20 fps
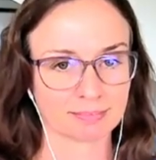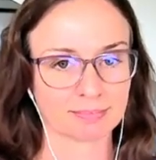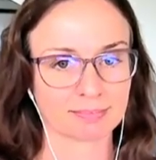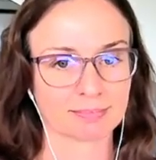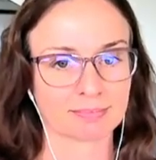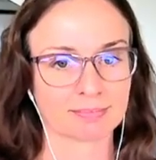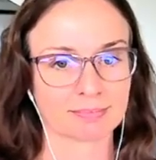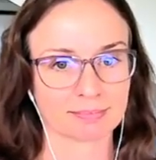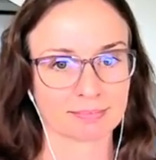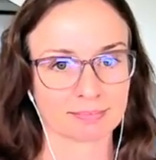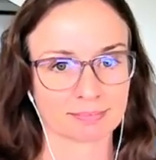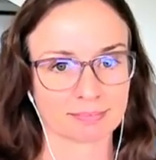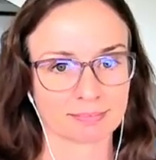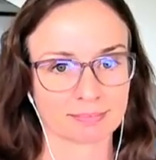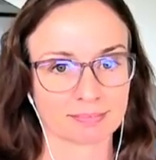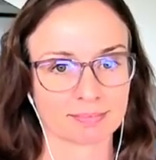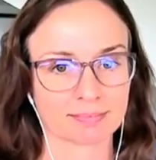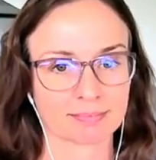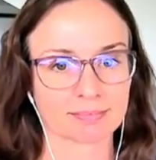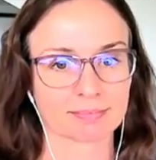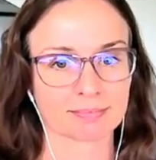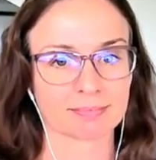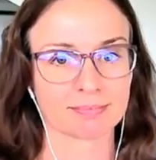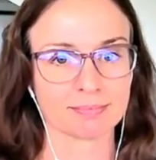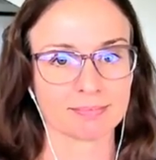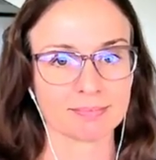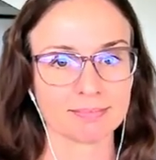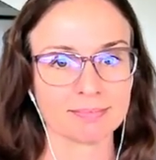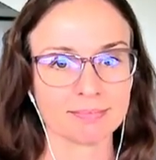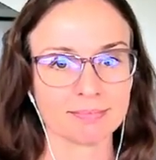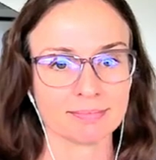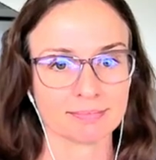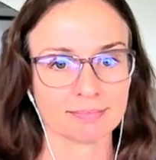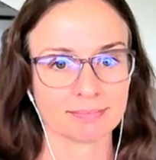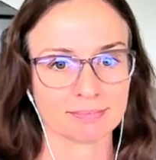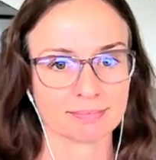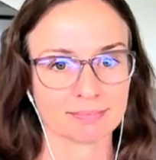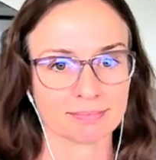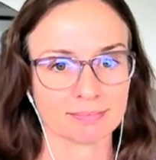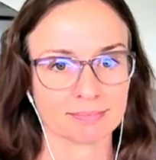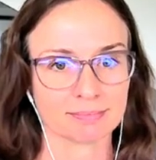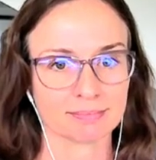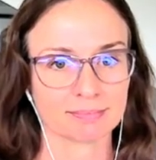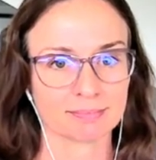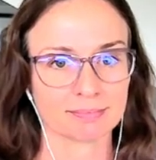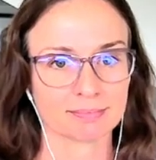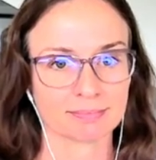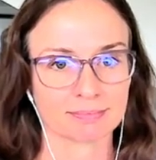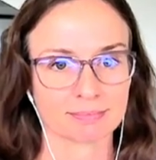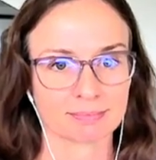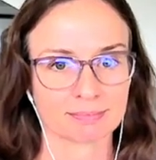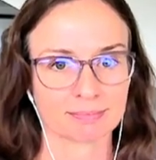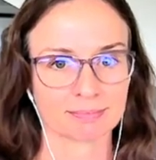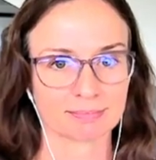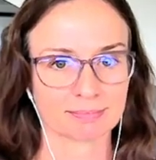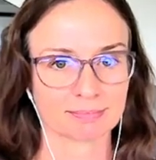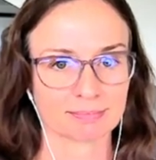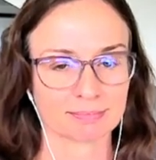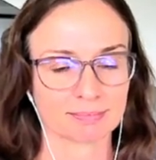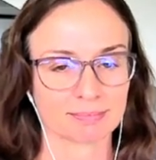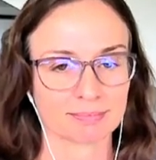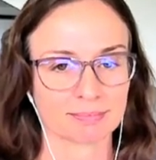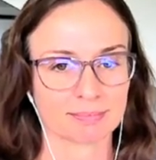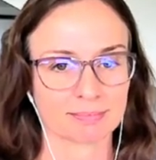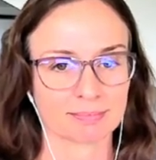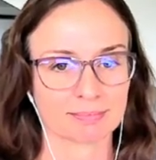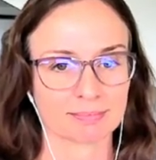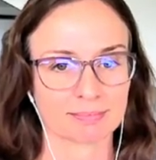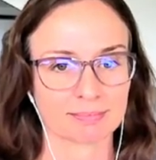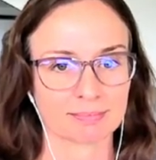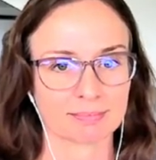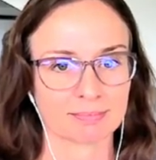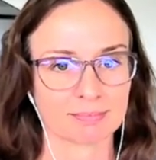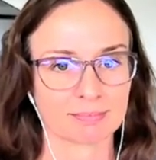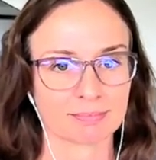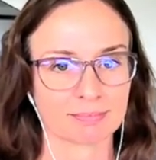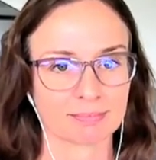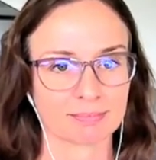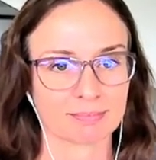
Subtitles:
This person isn't speaking.